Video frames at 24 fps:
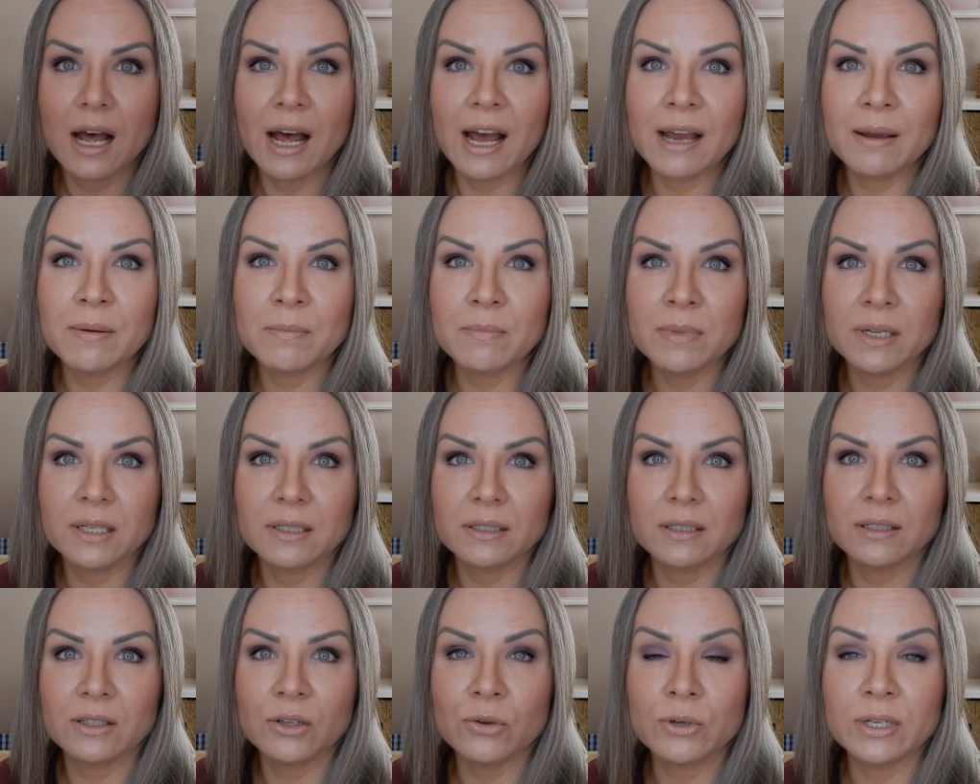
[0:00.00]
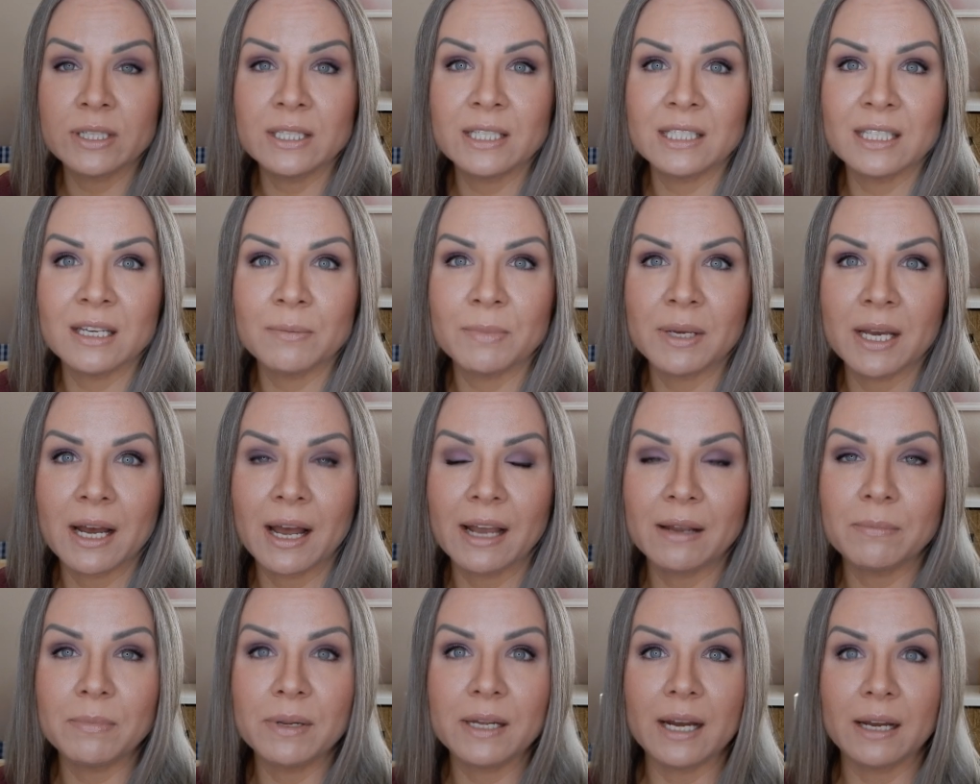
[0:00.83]
I'm, you can see
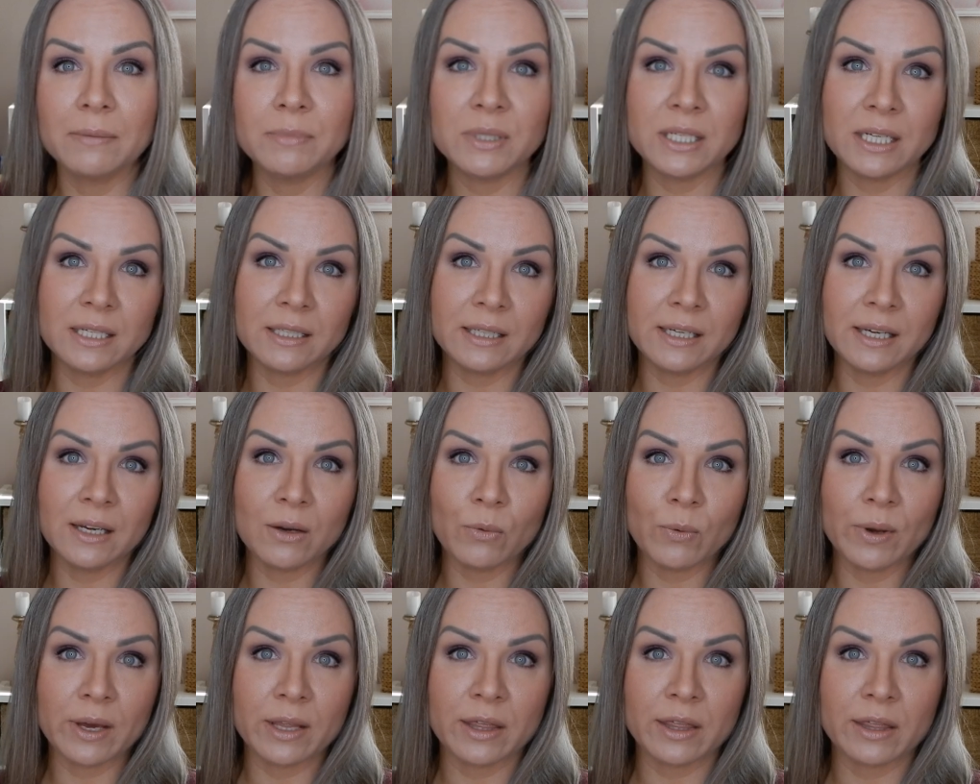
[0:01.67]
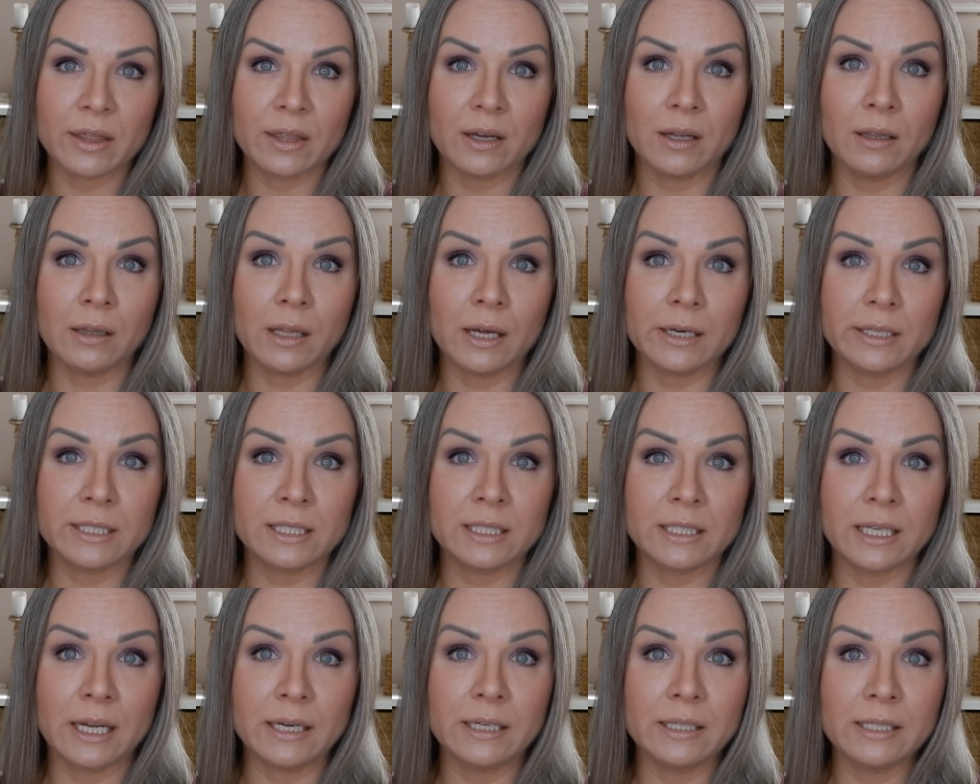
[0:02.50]
behind me, I'm dealing with a lot of
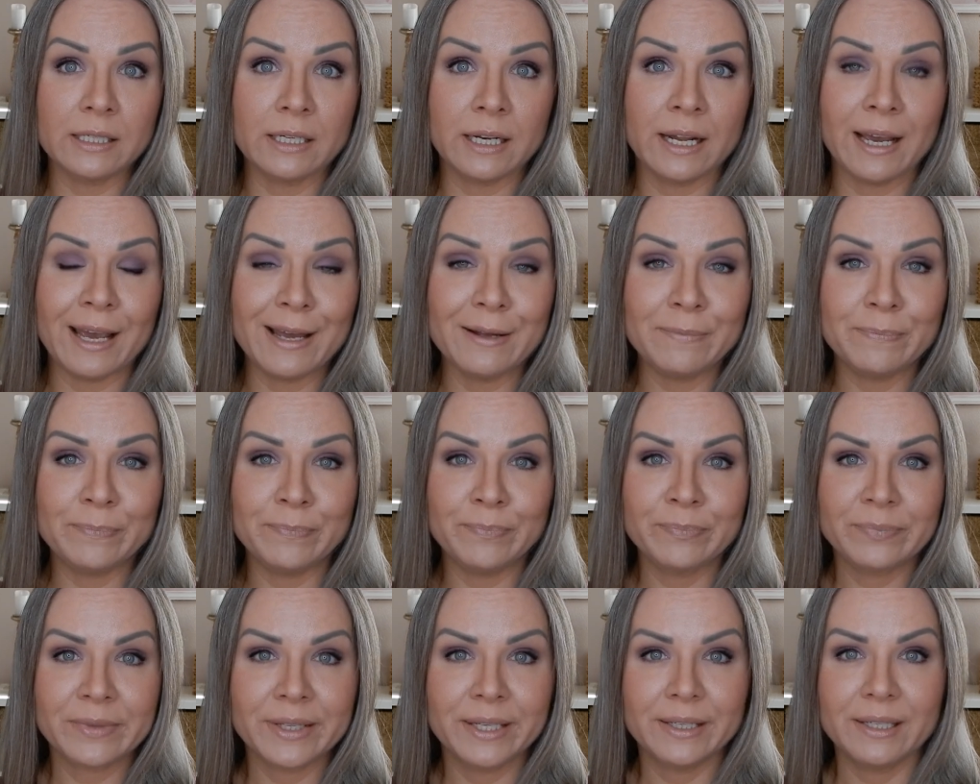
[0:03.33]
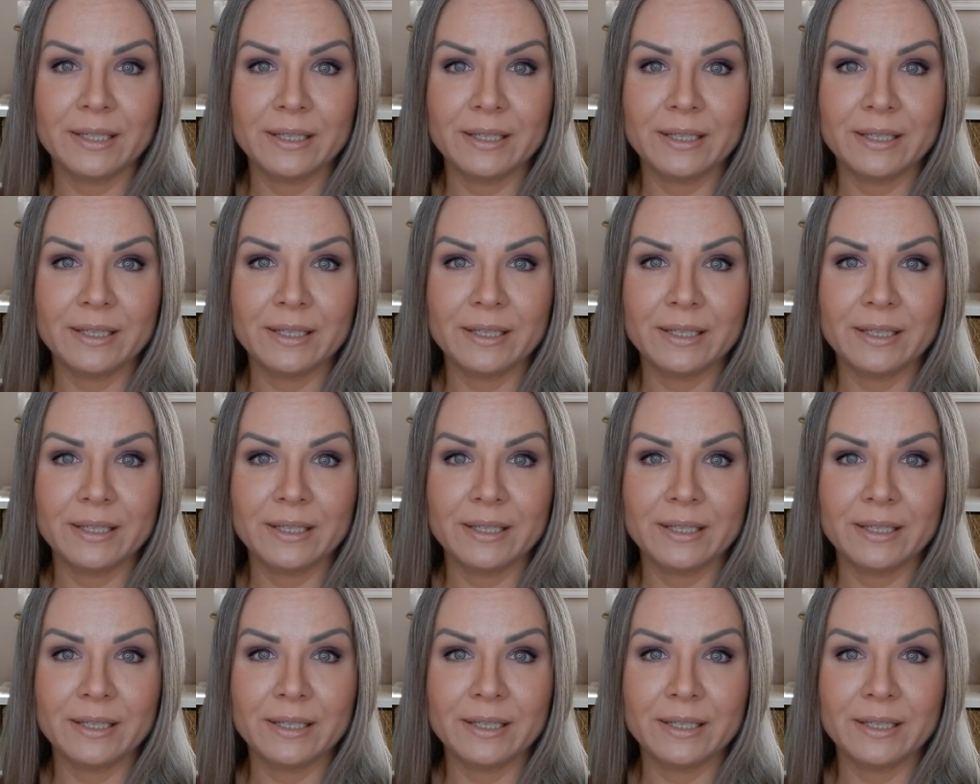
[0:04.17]
sun today.